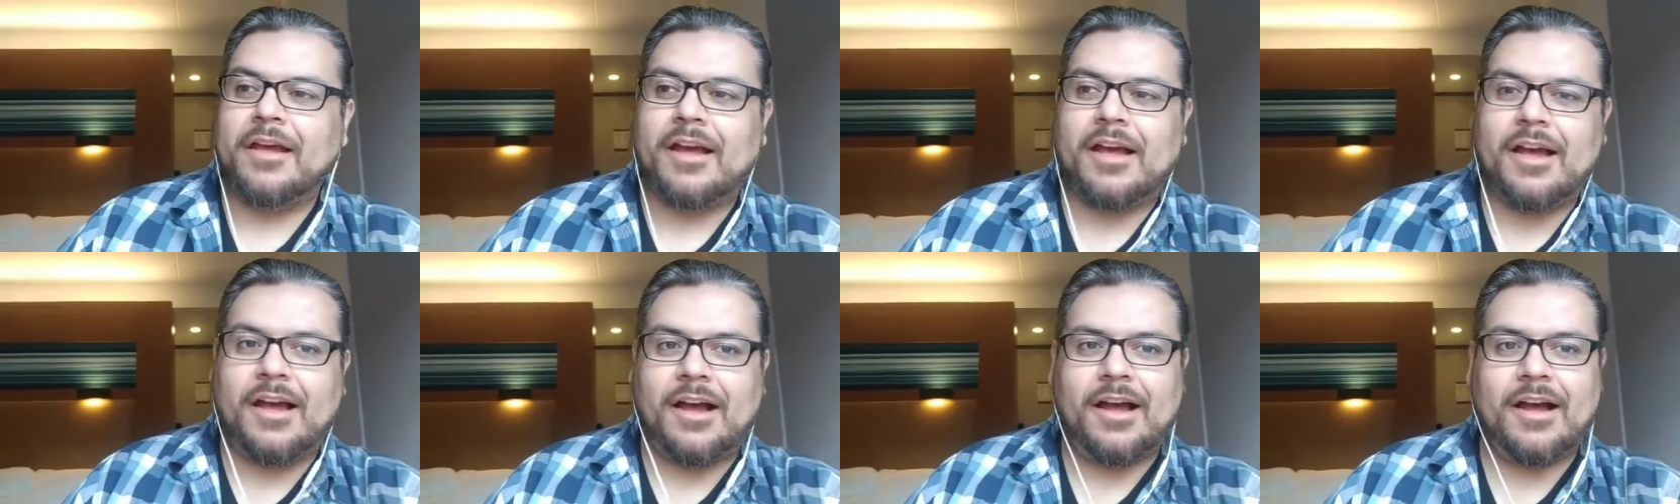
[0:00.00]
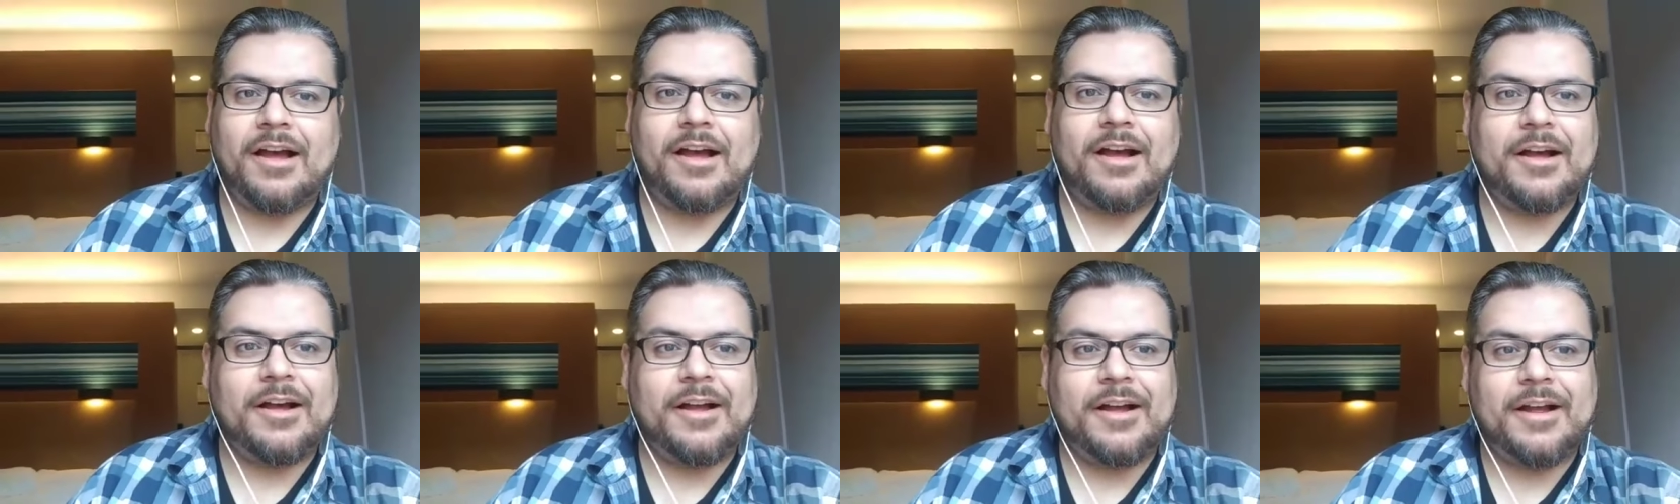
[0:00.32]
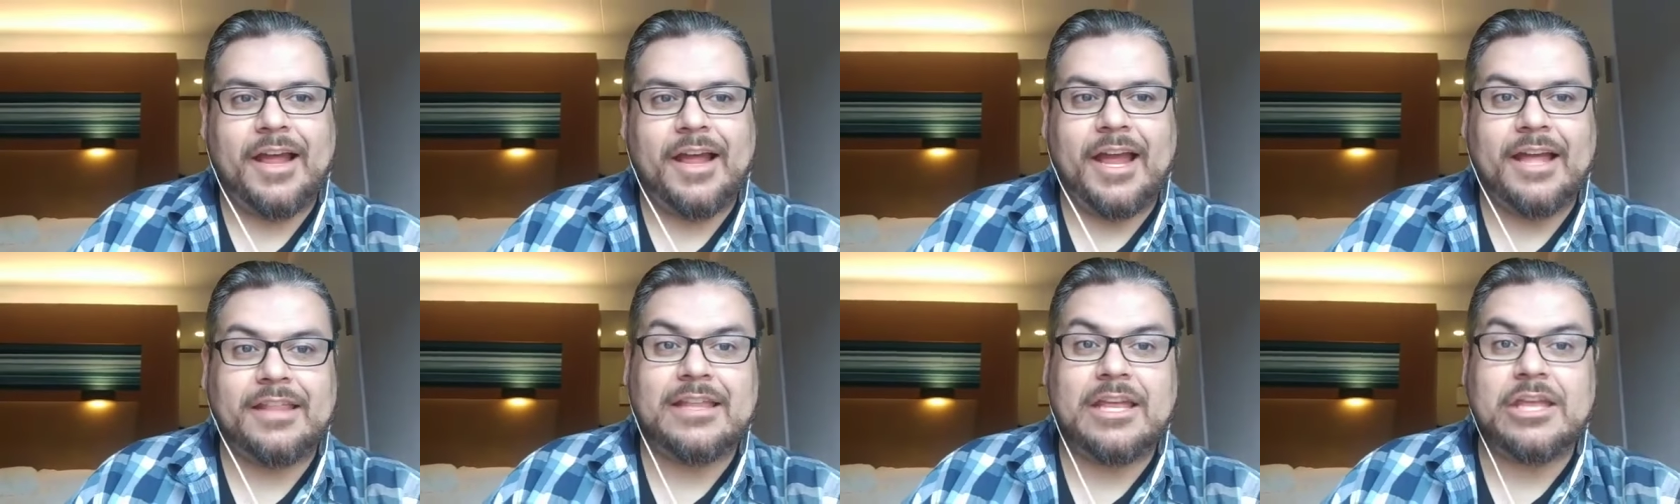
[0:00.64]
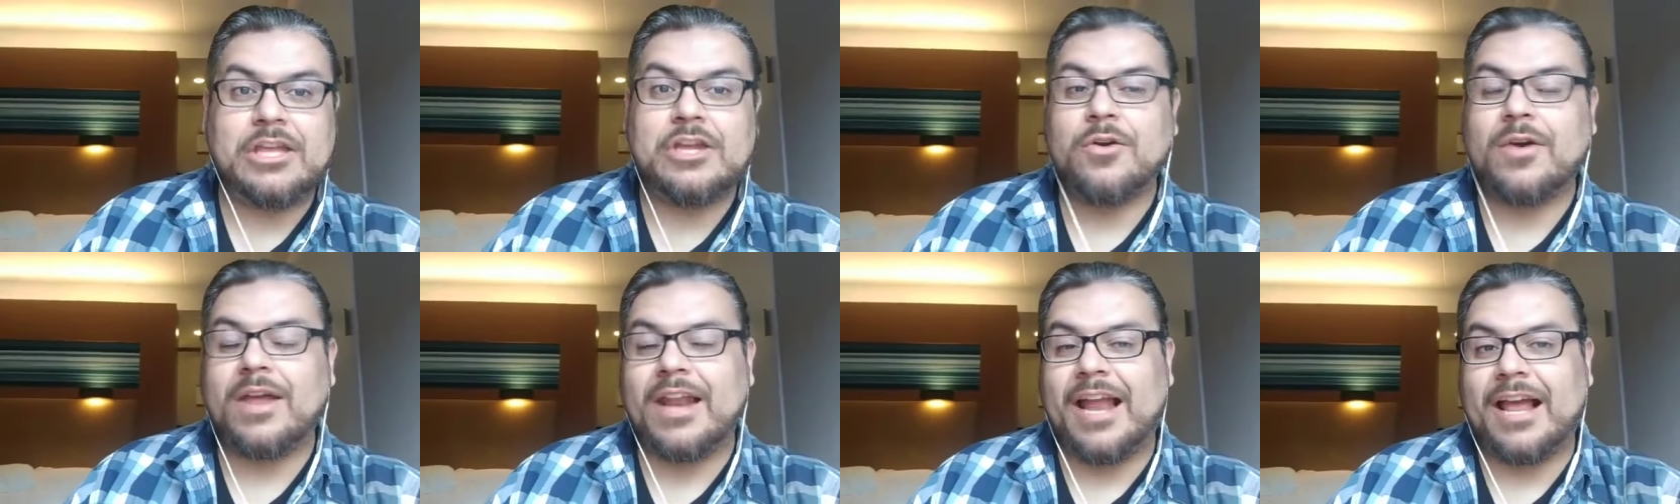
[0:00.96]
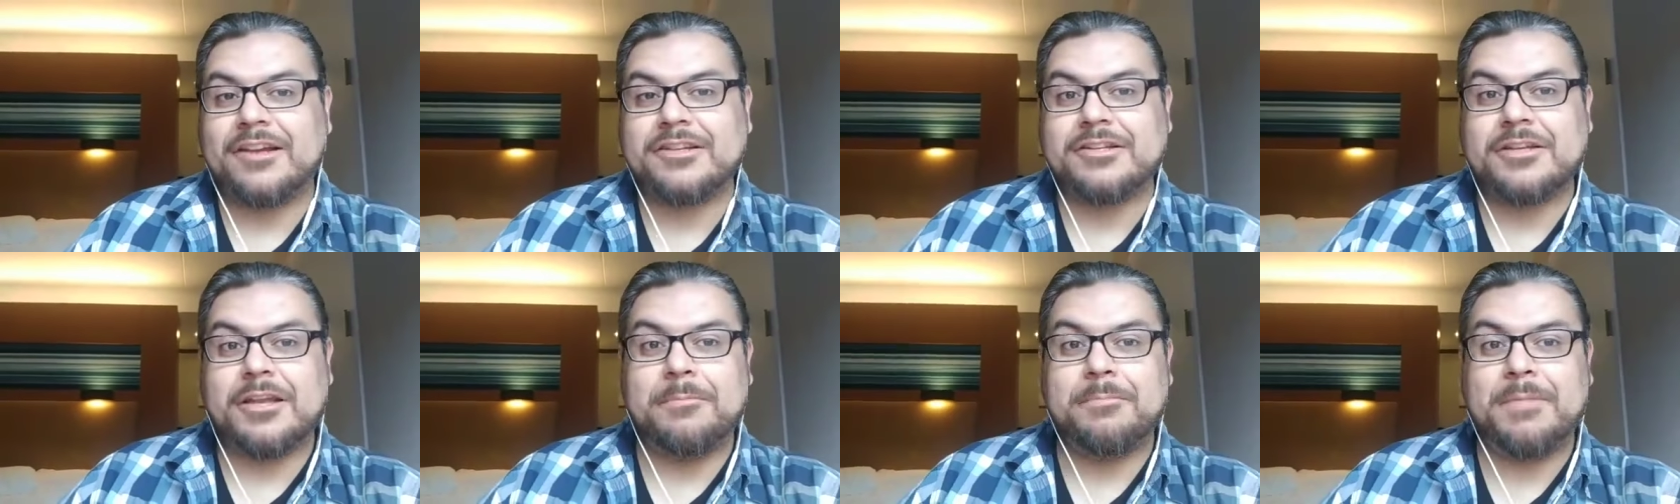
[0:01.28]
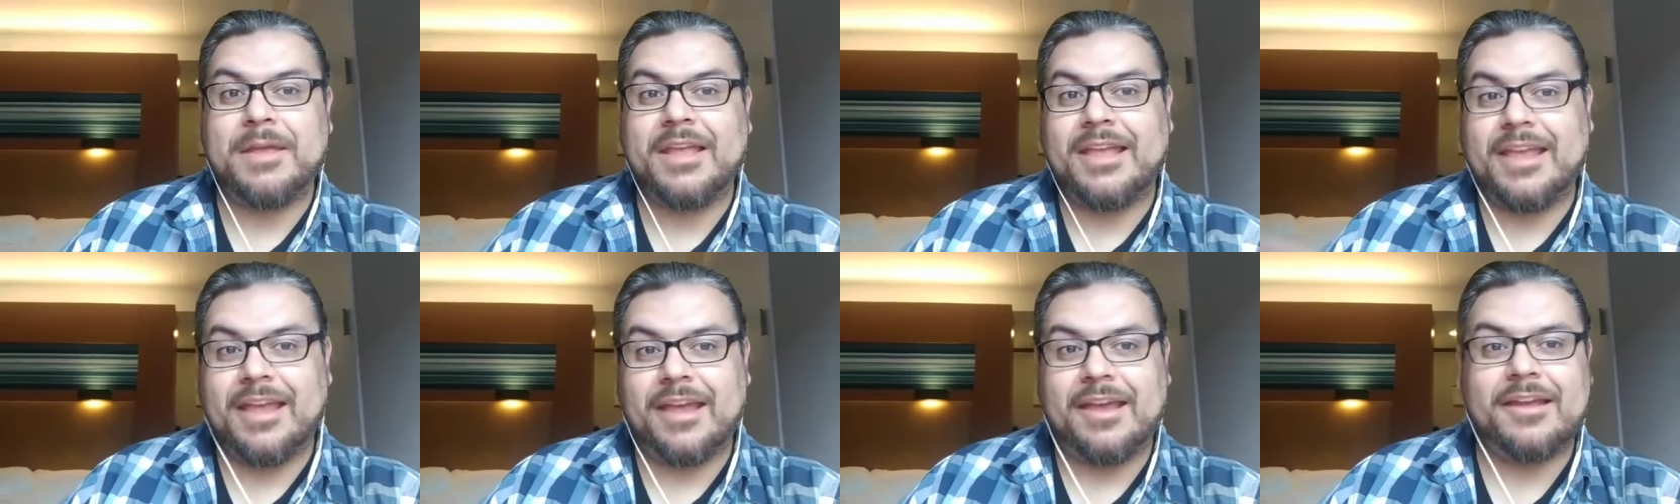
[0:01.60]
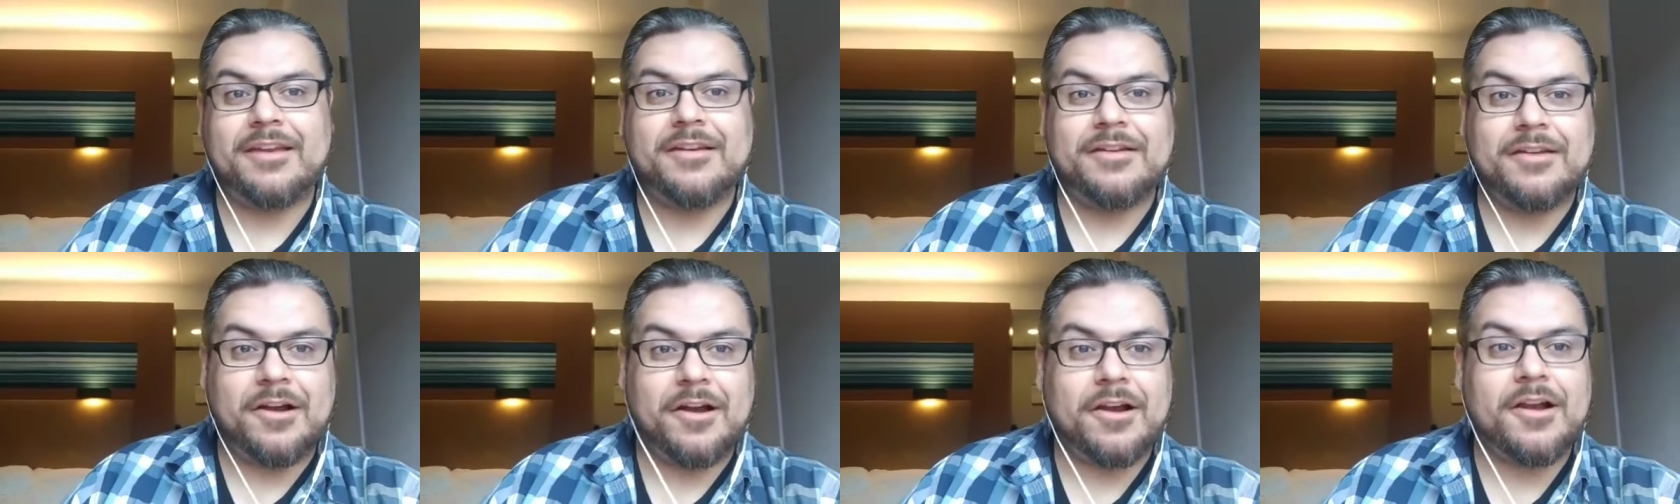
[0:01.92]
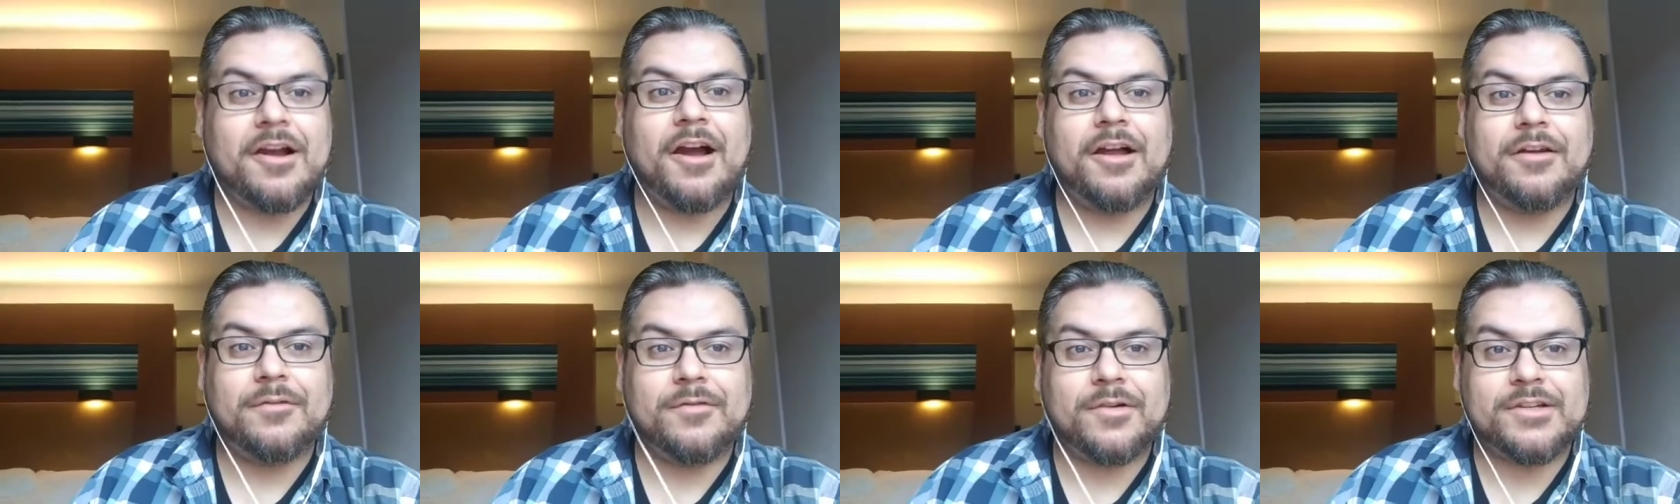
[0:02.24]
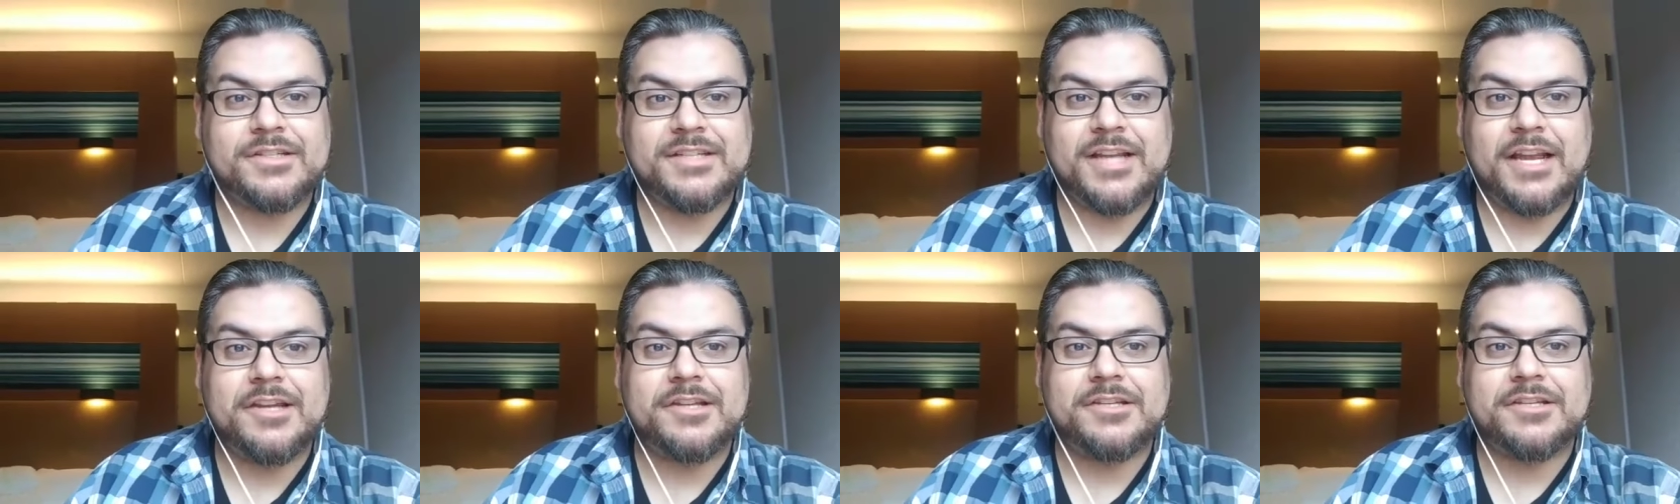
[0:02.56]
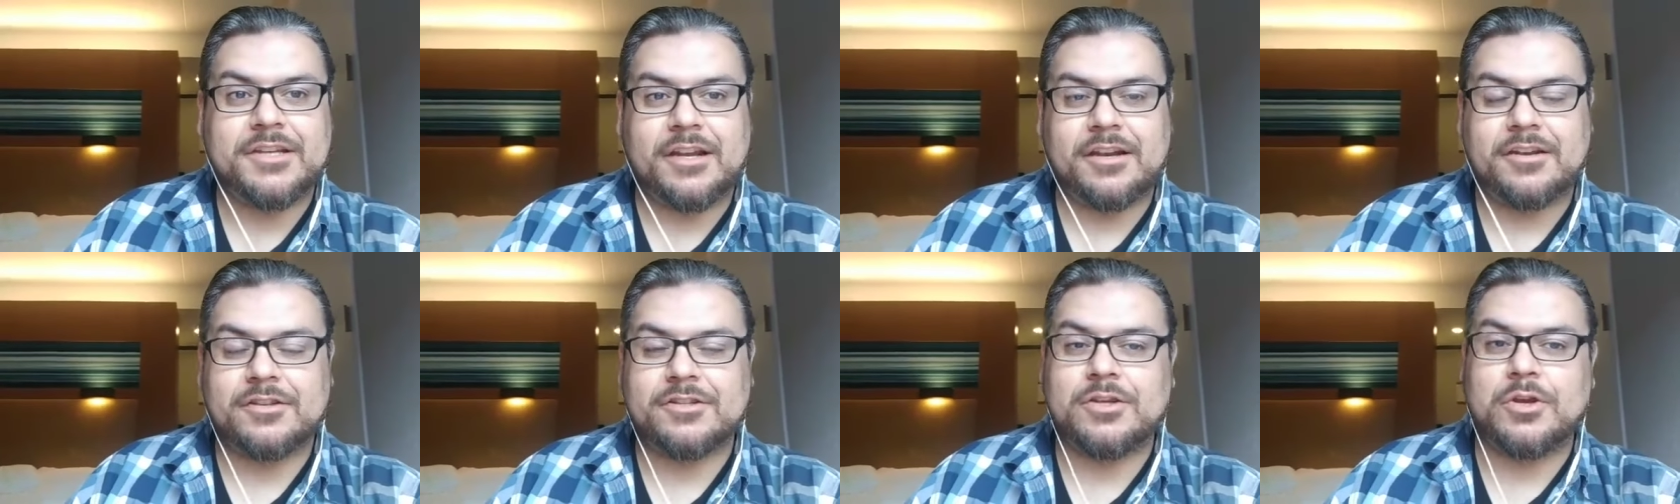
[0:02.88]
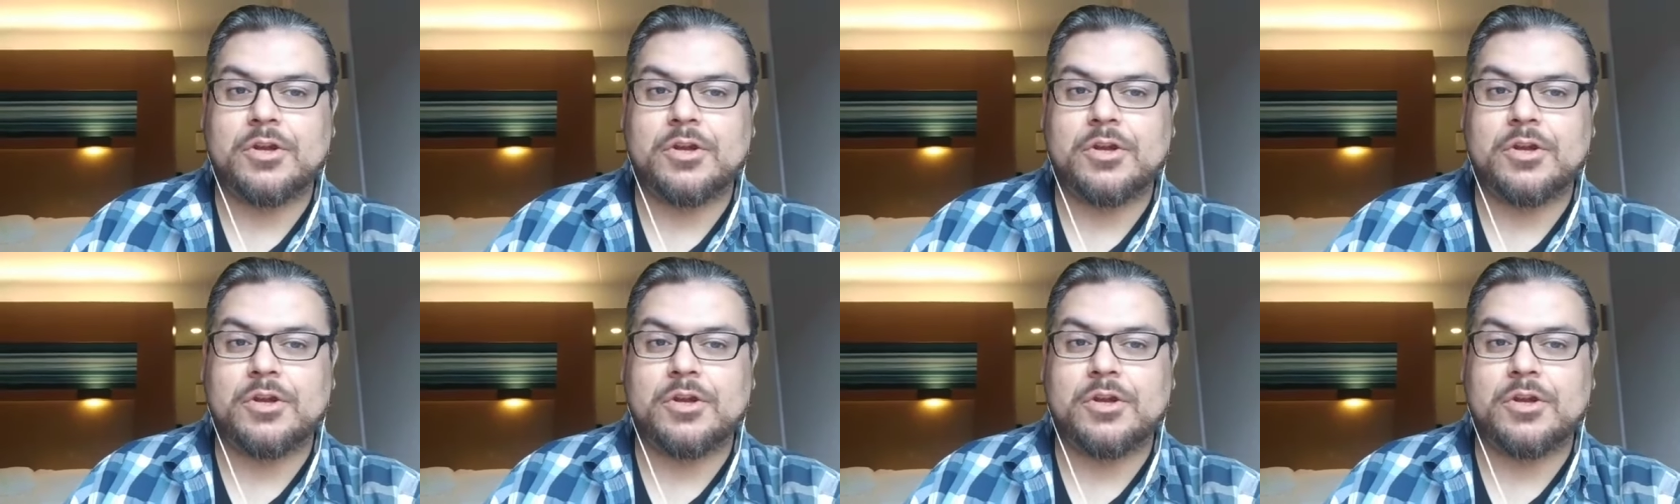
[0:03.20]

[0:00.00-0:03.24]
Uh, and then you could actually begin a conversation.